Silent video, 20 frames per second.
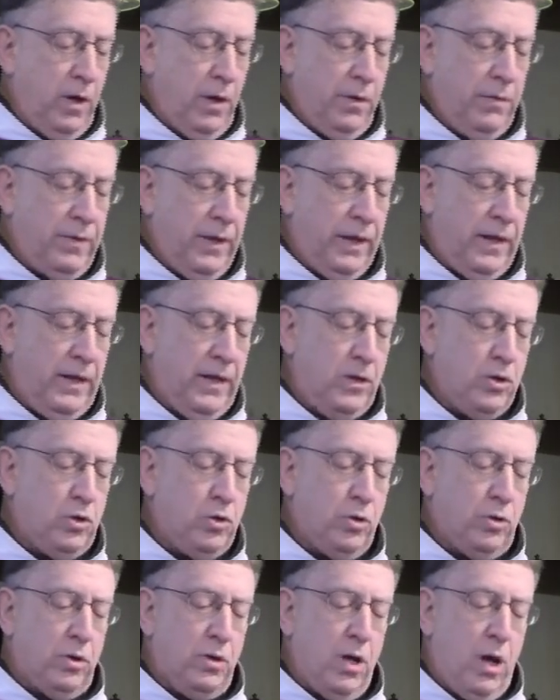that he
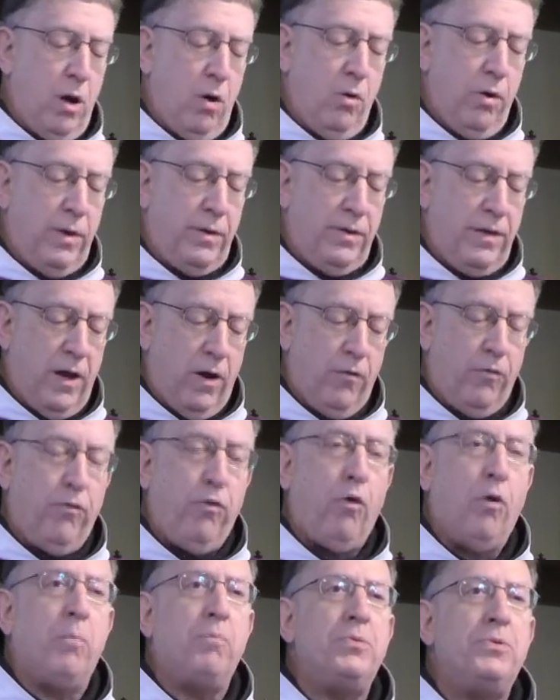should know and
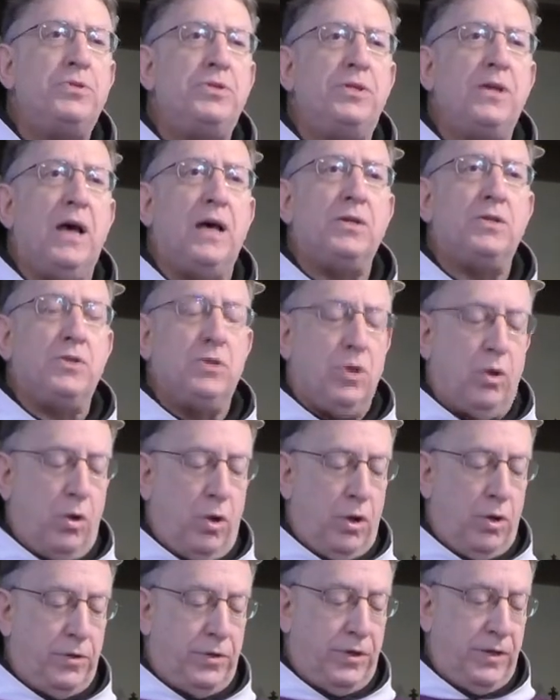therefore possess
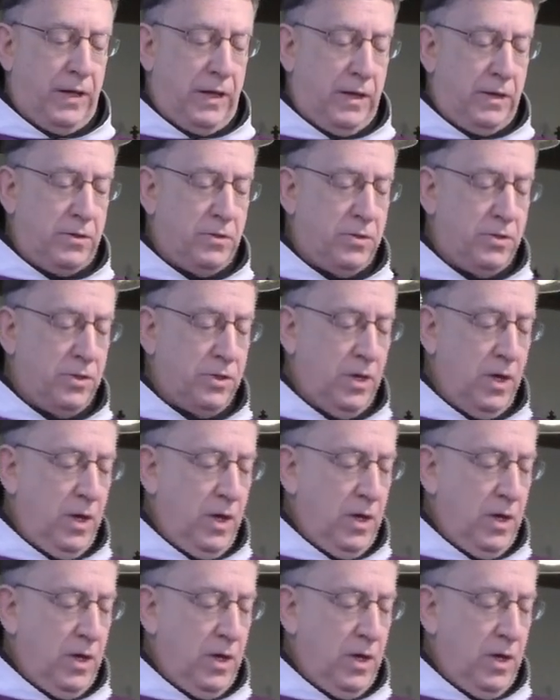all things,